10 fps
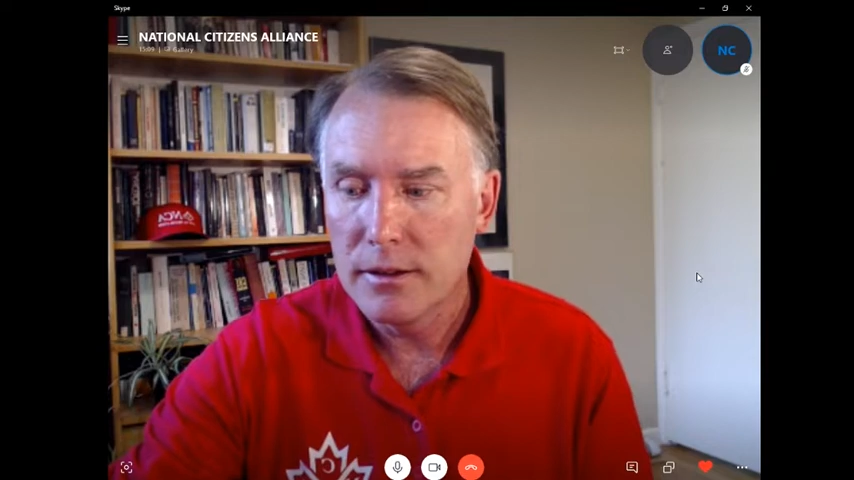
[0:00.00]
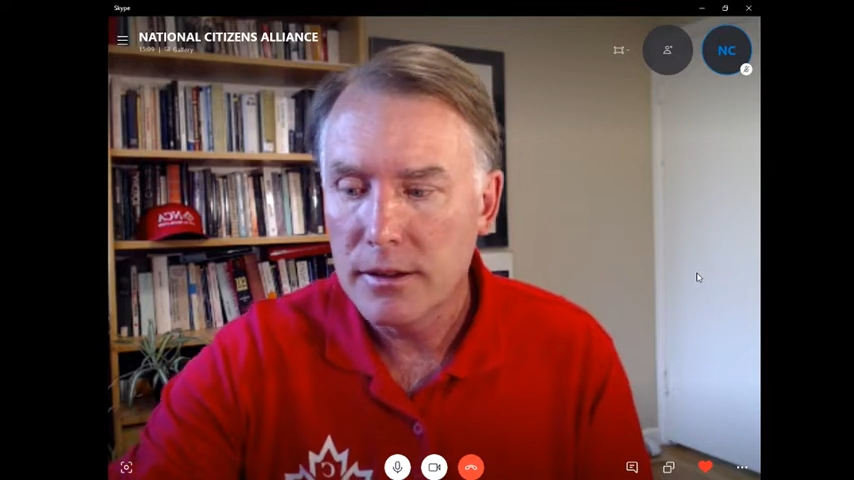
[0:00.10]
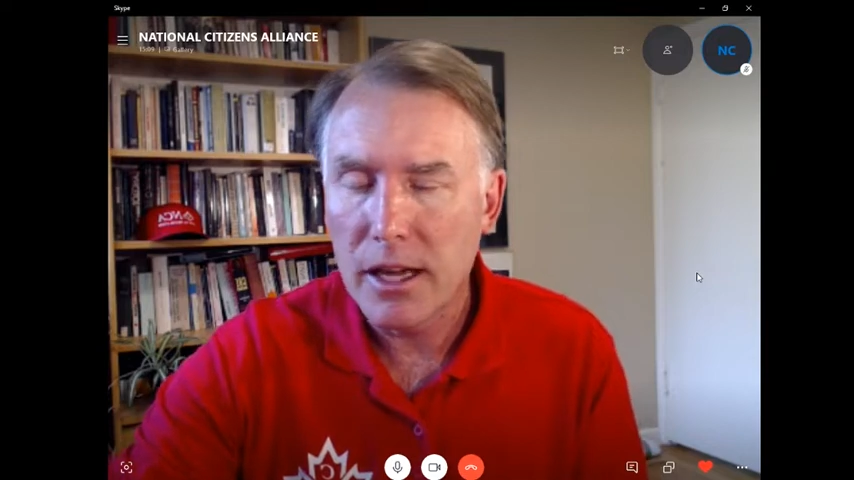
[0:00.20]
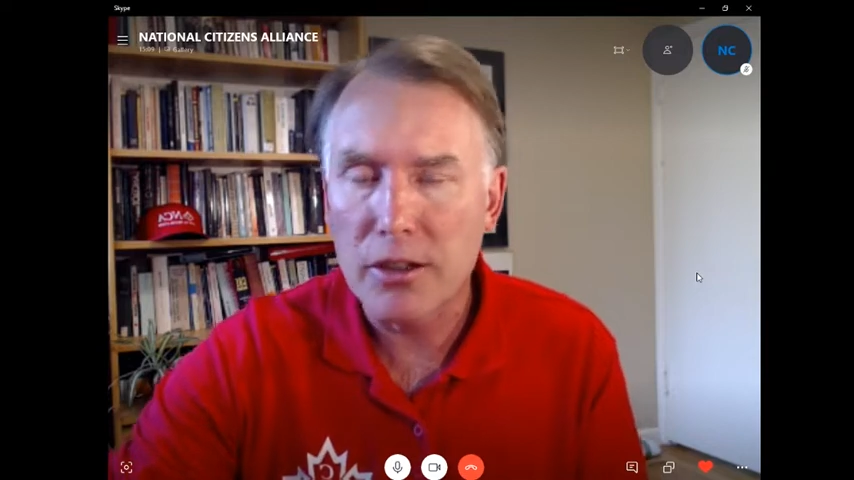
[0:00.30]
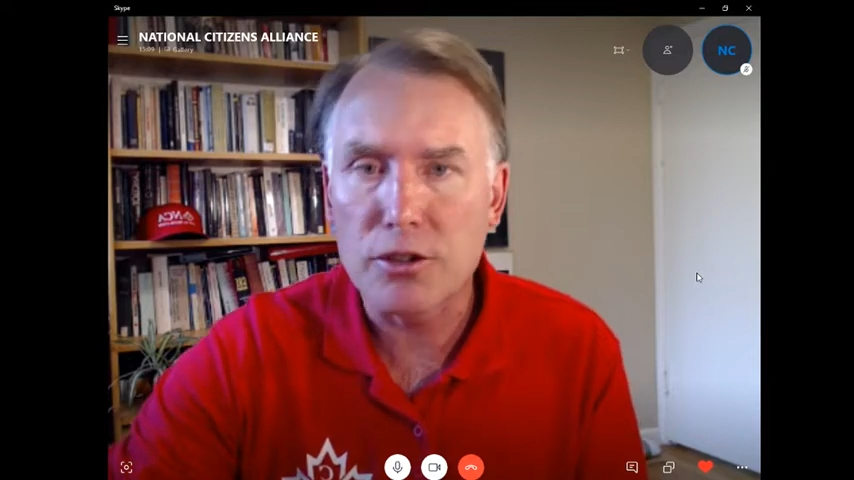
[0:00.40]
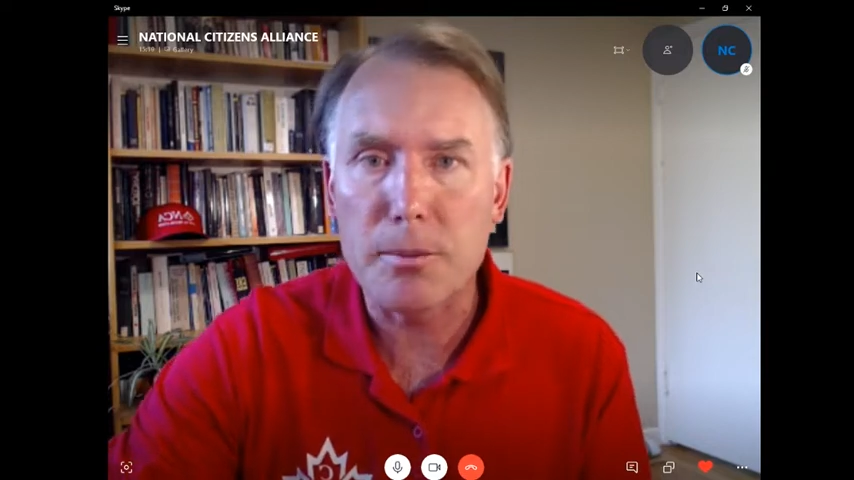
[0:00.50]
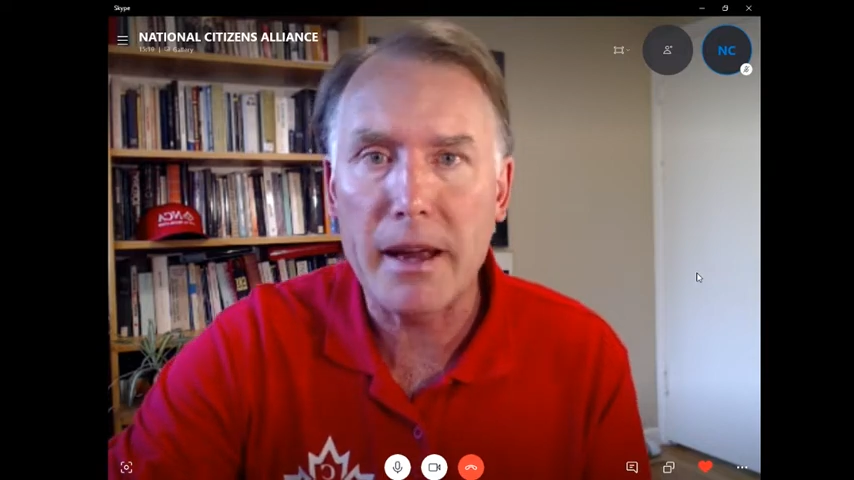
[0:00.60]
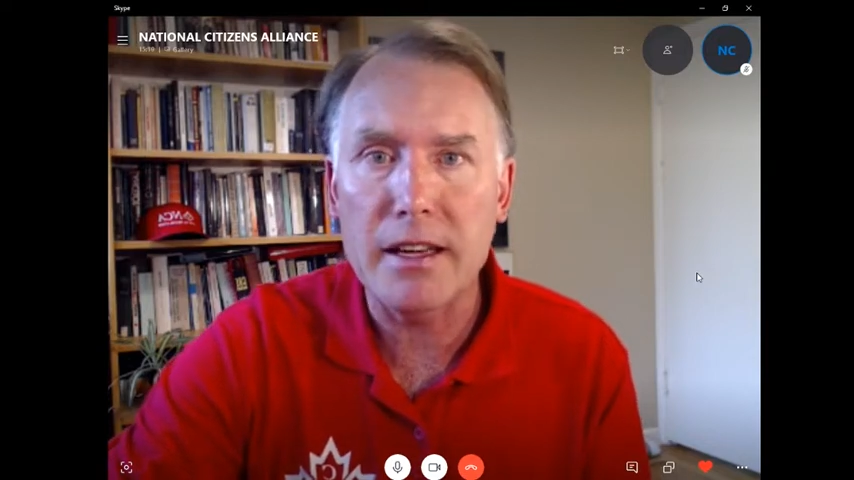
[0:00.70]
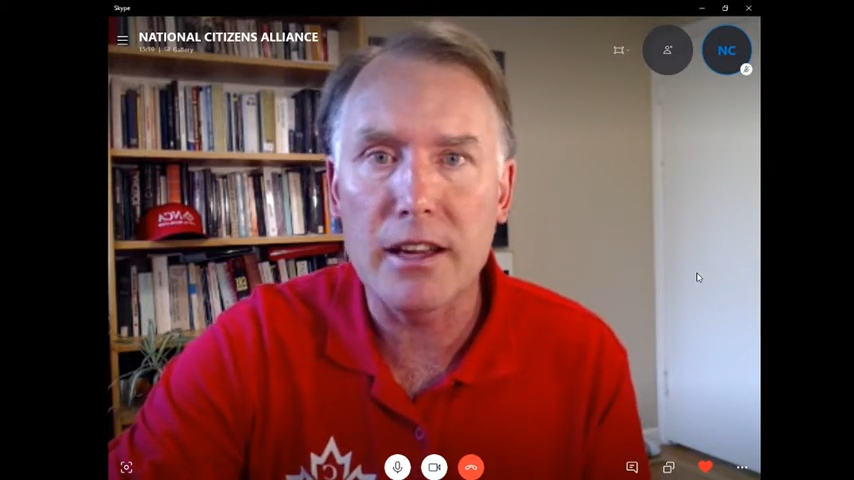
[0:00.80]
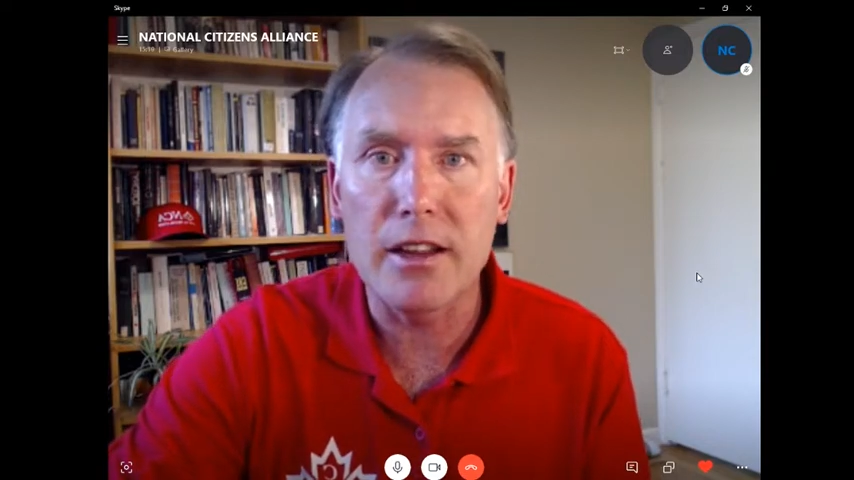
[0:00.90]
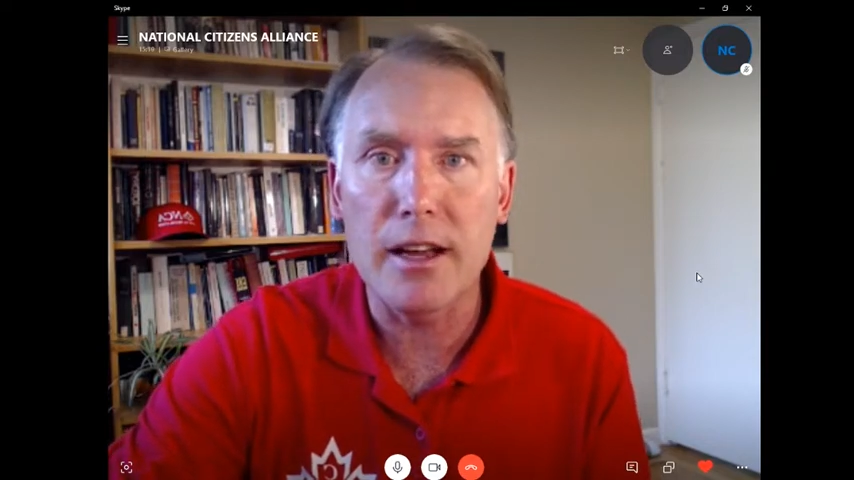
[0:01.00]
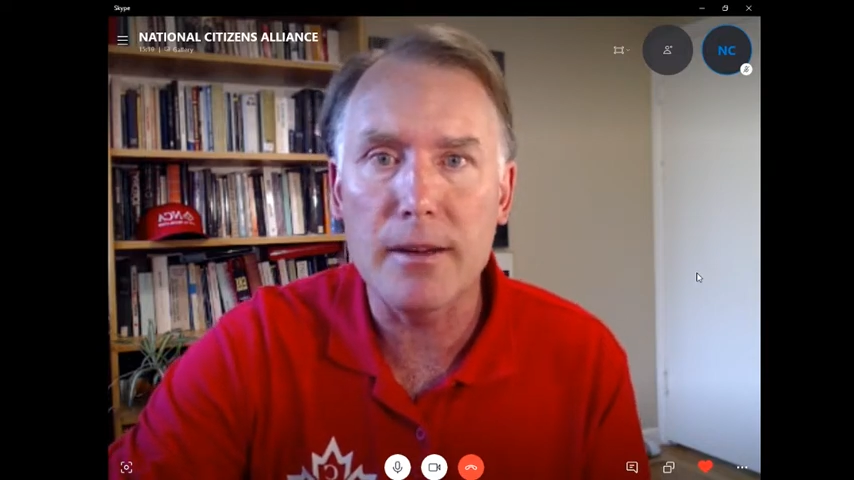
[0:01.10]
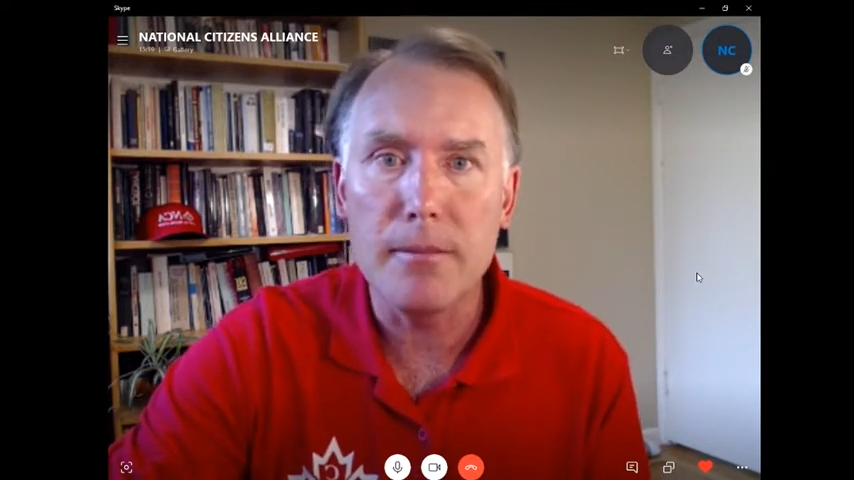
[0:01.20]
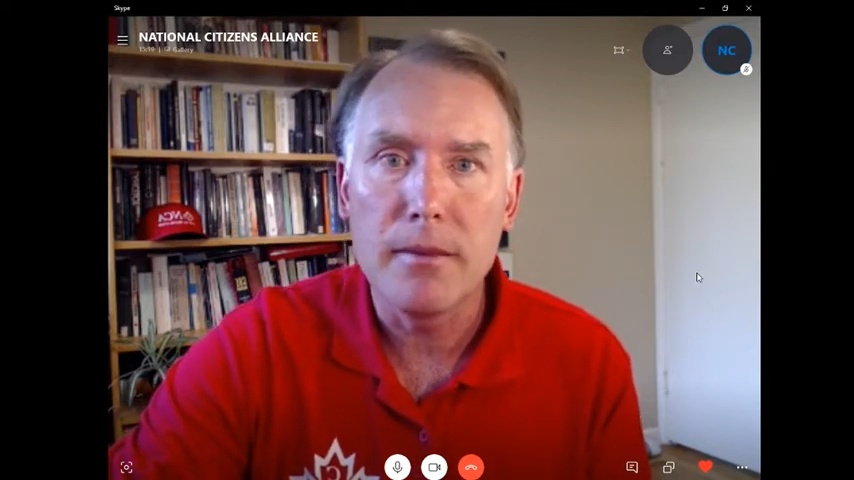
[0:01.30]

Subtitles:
and there's many of them,